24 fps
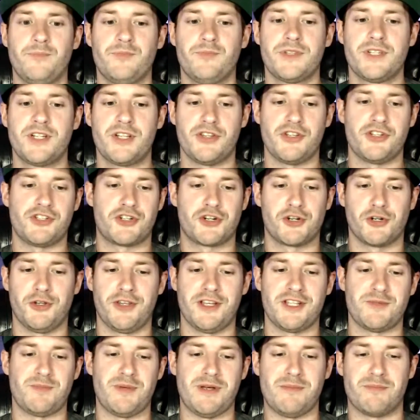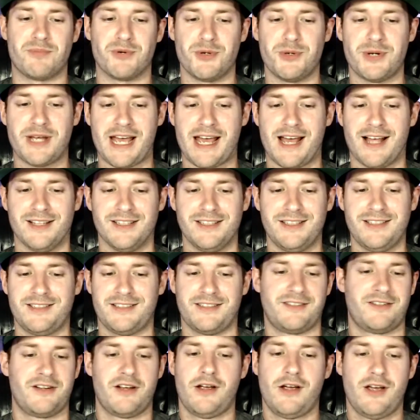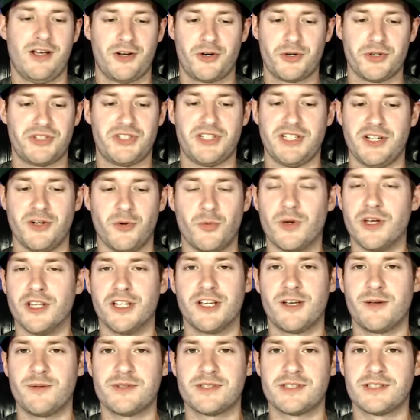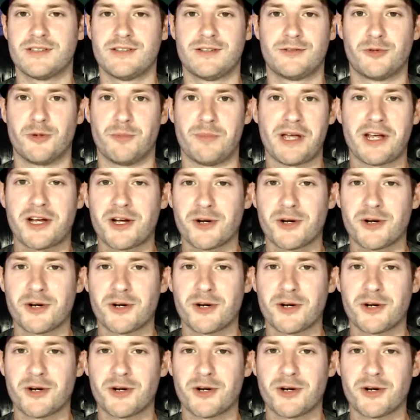to this girl that's beat Bruna Ellen, Christina Williams, Rebecca